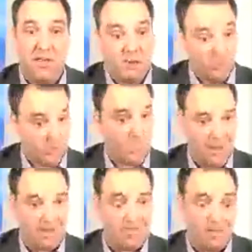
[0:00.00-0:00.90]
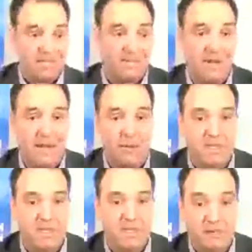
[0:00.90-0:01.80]
and you remain invested in
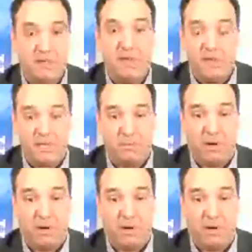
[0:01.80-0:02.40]
equities. That's